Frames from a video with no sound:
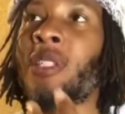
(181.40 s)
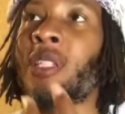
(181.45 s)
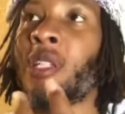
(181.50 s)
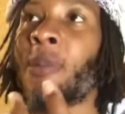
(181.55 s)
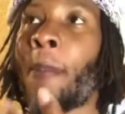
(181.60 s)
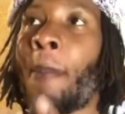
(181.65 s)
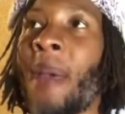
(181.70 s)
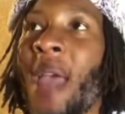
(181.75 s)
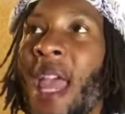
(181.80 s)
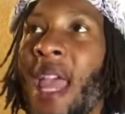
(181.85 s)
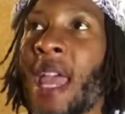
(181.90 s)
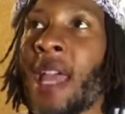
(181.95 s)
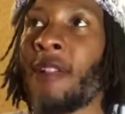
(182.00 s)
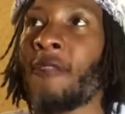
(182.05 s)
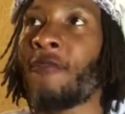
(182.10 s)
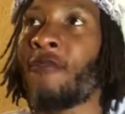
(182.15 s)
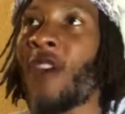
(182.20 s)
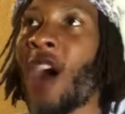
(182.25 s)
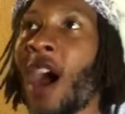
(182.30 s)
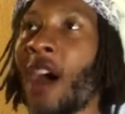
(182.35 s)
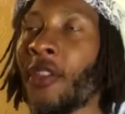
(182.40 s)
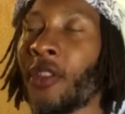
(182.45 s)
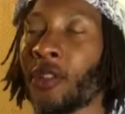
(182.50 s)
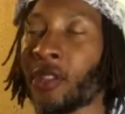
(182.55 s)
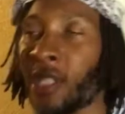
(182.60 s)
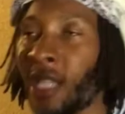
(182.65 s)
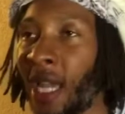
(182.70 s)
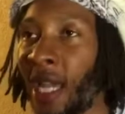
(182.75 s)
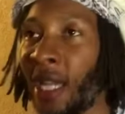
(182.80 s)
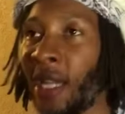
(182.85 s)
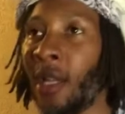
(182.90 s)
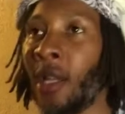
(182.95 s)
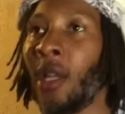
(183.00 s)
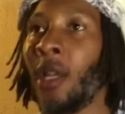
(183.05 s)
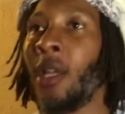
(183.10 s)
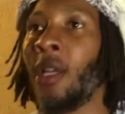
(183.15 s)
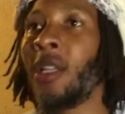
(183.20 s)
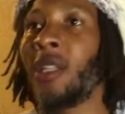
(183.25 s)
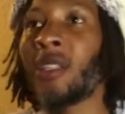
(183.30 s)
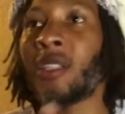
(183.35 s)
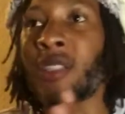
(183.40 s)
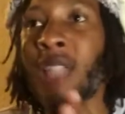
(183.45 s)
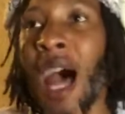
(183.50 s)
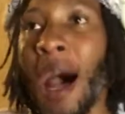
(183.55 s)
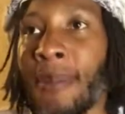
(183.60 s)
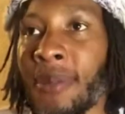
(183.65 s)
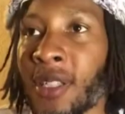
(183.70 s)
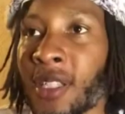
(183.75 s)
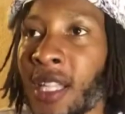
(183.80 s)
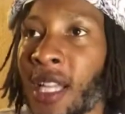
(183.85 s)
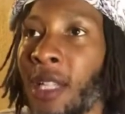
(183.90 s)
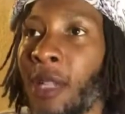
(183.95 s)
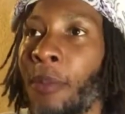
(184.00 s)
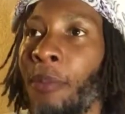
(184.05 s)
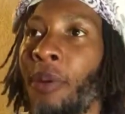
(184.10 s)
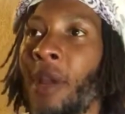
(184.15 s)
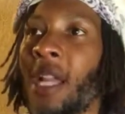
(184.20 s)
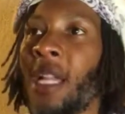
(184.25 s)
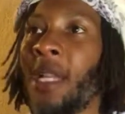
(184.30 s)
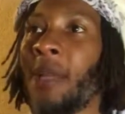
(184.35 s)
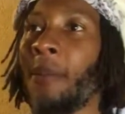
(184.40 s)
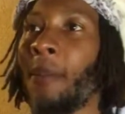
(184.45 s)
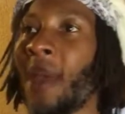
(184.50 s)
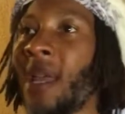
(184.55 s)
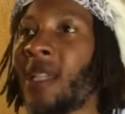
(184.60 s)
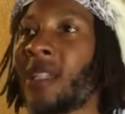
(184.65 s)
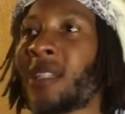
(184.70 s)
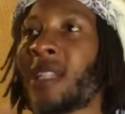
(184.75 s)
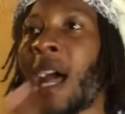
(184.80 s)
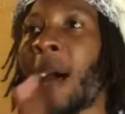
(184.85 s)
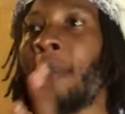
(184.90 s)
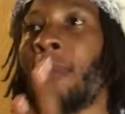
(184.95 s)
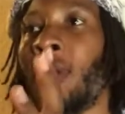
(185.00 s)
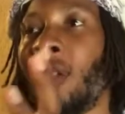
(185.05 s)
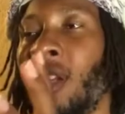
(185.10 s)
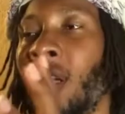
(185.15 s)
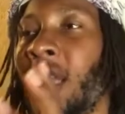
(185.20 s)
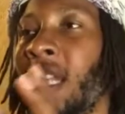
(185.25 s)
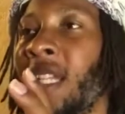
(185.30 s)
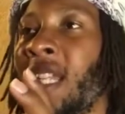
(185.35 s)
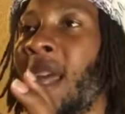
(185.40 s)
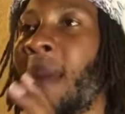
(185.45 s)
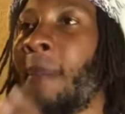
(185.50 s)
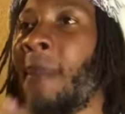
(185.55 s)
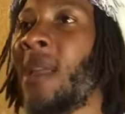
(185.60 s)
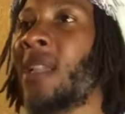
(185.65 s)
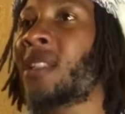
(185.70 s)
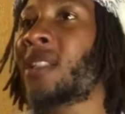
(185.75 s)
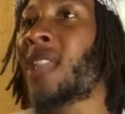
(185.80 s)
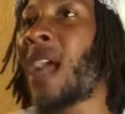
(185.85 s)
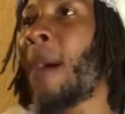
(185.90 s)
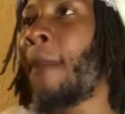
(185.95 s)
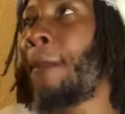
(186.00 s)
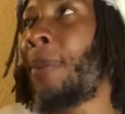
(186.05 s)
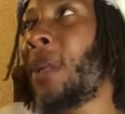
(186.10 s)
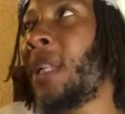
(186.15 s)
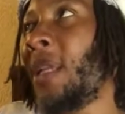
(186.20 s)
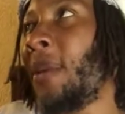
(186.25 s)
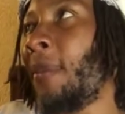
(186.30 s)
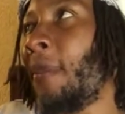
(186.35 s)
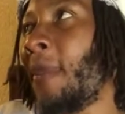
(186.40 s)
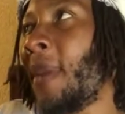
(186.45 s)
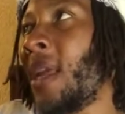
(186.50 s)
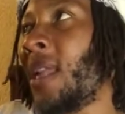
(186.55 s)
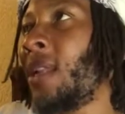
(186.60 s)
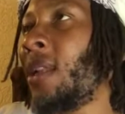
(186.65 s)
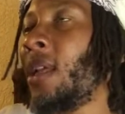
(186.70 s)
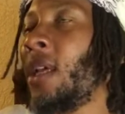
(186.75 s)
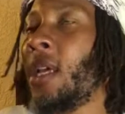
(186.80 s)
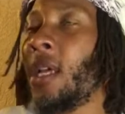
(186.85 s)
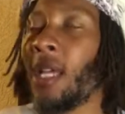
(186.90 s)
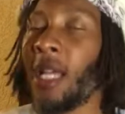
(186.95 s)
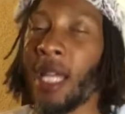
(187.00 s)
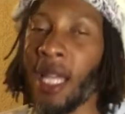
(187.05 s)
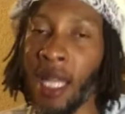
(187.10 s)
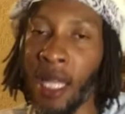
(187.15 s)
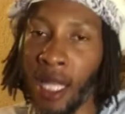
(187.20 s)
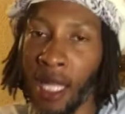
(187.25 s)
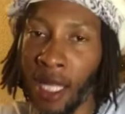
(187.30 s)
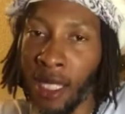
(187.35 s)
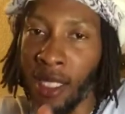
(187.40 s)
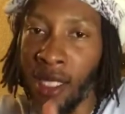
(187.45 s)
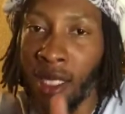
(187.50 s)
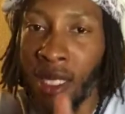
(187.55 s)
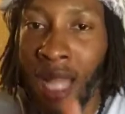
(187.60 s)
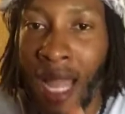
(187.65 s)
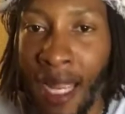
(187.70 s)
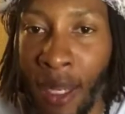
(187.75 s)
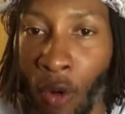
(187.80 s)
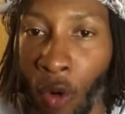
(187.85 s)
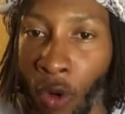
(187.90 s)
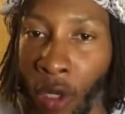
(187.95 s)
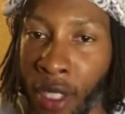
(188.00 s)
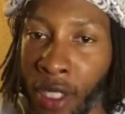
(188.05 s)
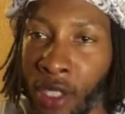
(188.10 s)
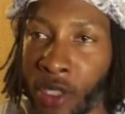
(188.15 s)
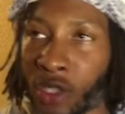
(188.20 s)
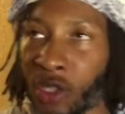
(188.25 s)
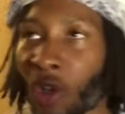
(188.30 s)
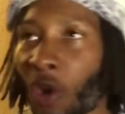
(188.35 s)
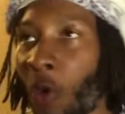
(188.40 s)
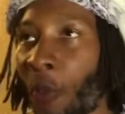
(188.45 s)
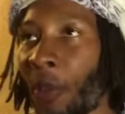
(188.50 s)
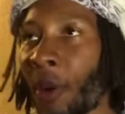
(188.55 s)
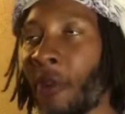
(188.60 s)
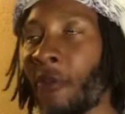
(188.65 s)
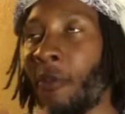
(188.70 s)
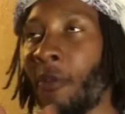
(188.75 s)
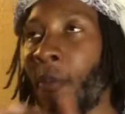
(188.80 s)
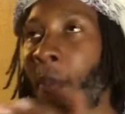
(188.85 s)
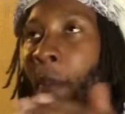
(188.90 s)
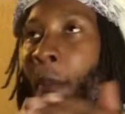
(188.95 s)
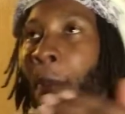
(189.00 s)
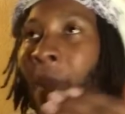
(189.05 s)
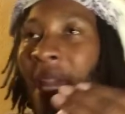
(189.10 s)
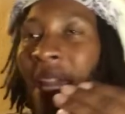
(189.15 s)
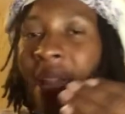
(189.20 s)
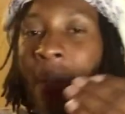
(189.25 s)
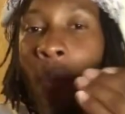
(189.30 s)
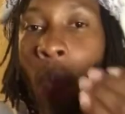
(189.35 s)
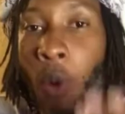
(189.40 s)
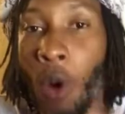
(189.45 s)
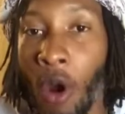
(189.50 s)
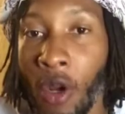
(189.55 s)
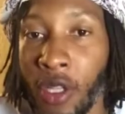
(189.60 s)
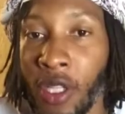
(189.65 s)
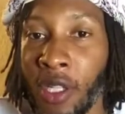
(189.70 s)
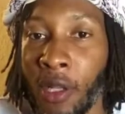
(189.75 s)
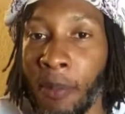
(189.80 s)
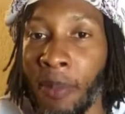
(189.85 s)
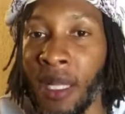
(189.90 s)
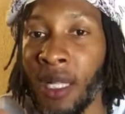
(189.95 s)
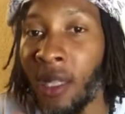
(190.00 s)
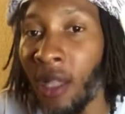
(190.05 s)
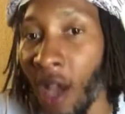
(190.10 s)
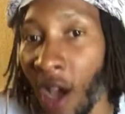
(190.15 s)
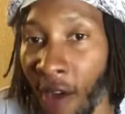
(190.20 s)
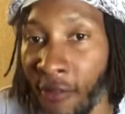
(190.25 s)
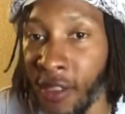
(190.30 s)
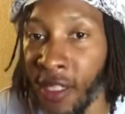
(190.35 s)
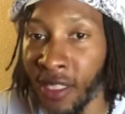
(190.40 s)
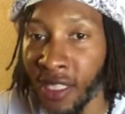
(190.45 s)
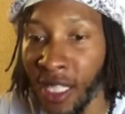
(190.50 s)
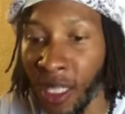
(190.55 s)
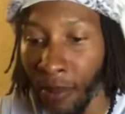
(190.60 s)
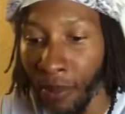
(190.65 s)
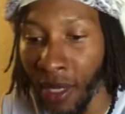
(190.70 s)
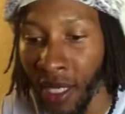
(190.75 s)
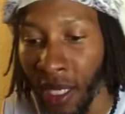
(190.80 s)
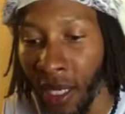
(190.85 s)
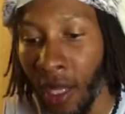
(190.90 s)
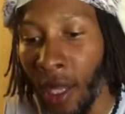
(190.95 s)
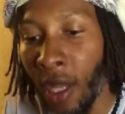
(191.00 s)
to ban Father's Day, stop celebrating men, stop looking at men, stop putting men in the light or in the scope of being worthy to be loved and celebrated,